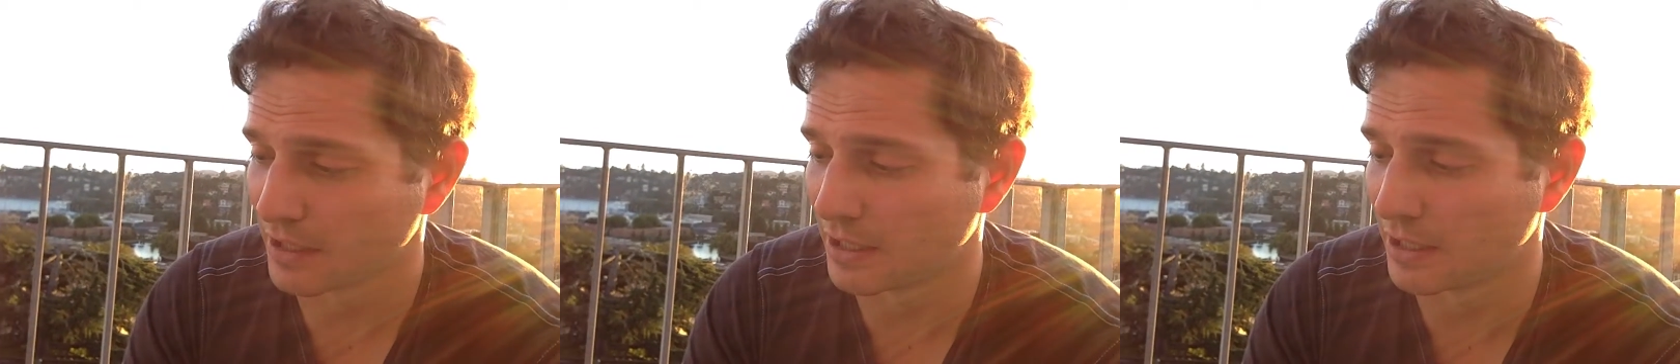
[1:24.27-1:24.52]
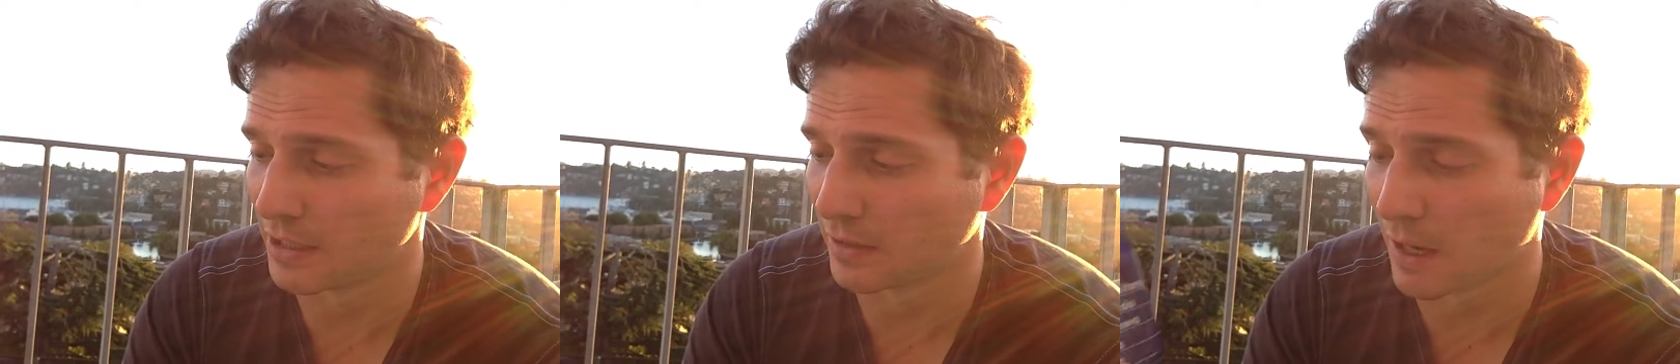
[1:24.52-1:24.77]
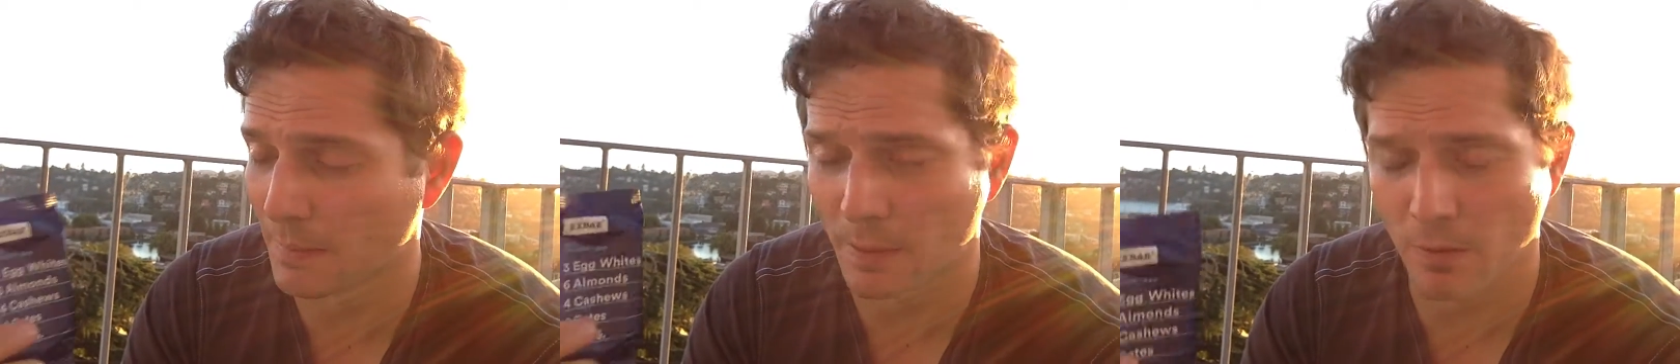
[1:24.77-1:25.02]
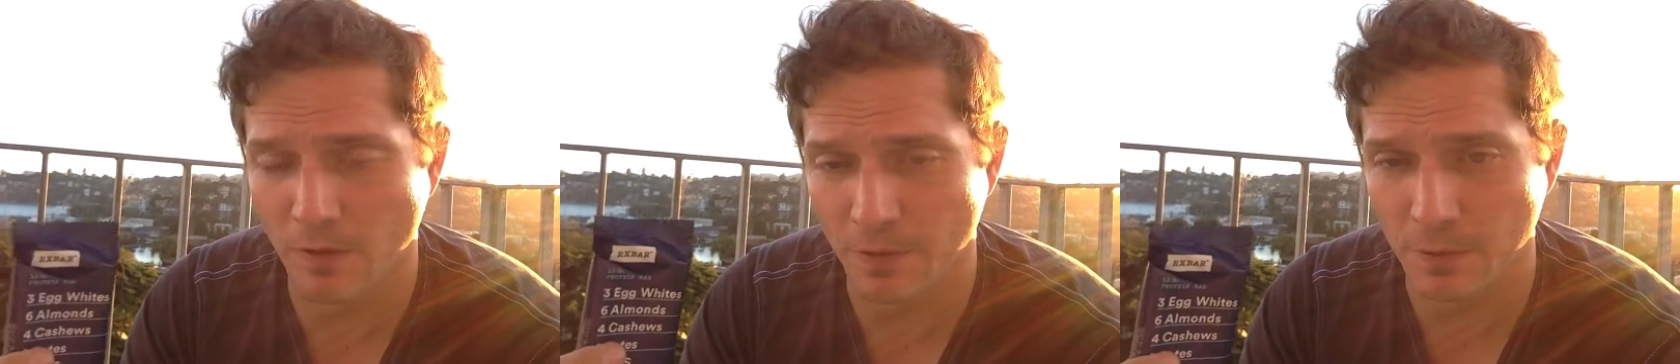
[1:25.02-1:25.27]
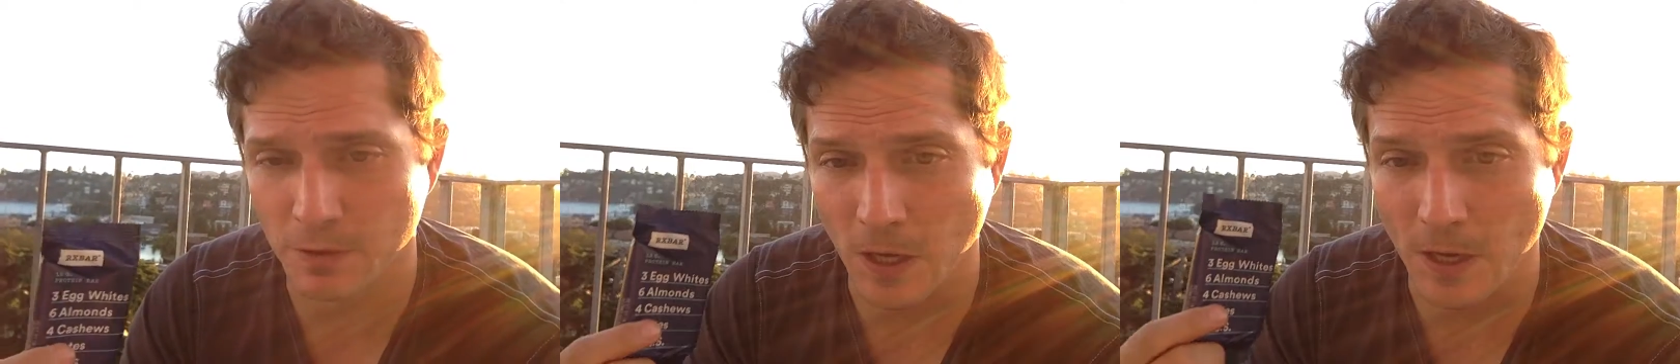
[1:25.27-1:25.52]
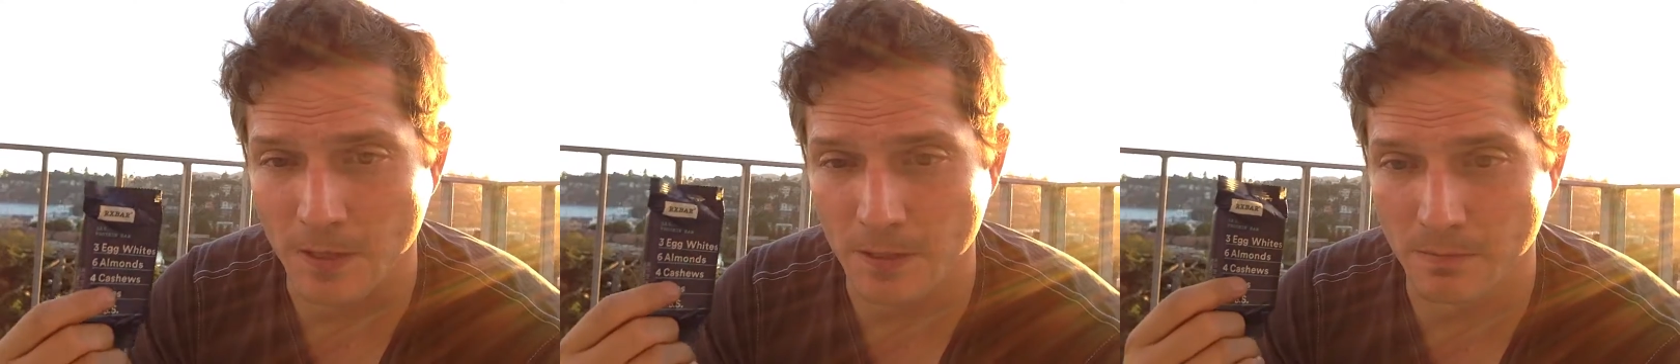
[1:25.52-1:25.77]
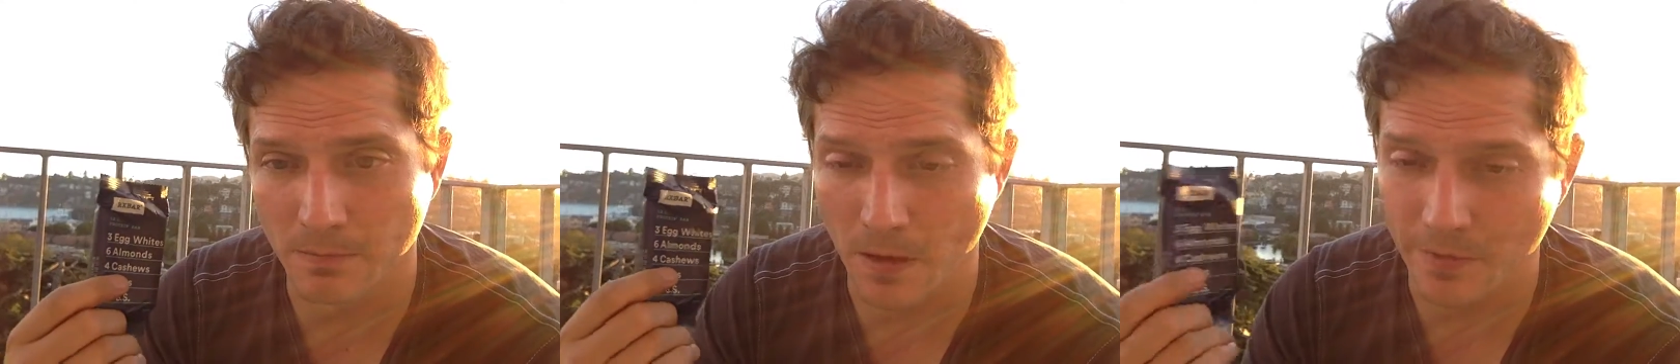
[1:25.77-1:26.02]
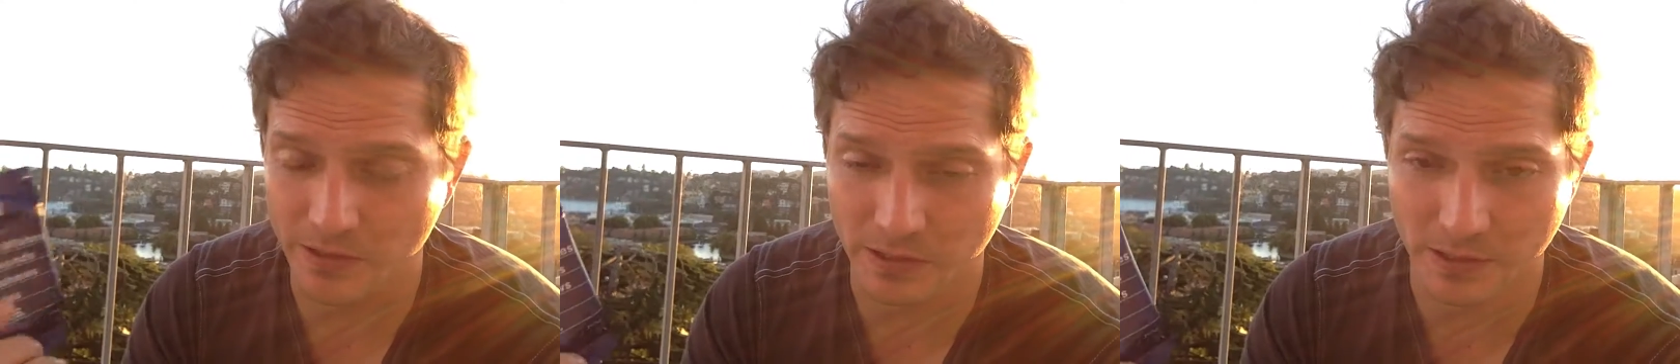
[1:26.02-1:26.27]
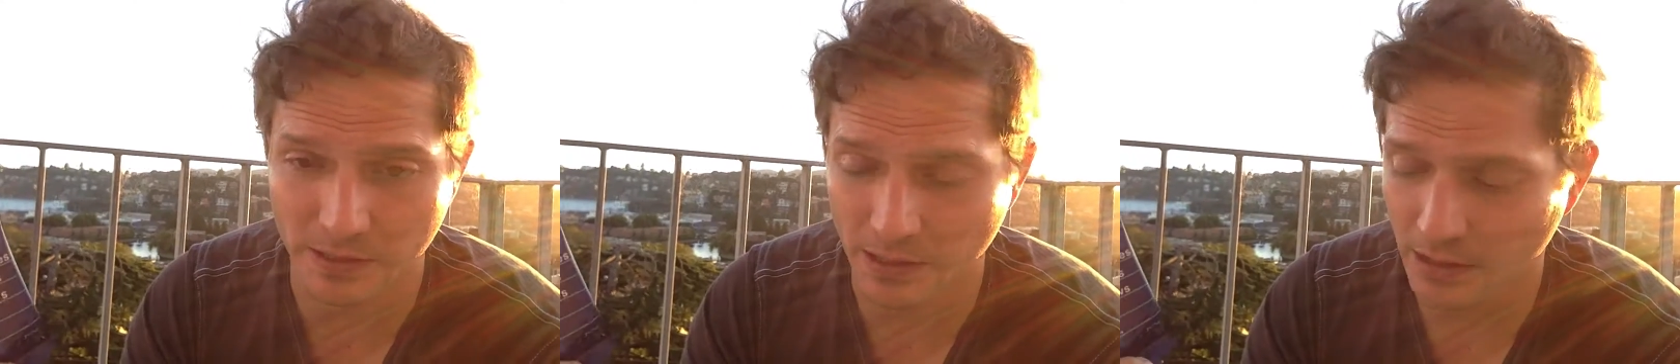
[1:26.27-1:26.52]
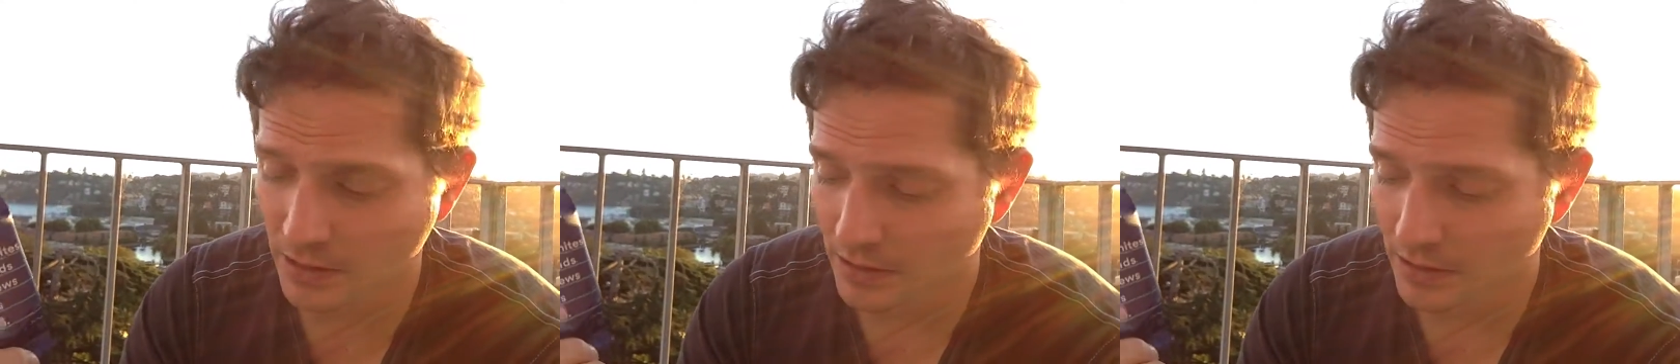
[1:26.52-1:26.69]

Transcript: And a lot of people out there are trying to obviously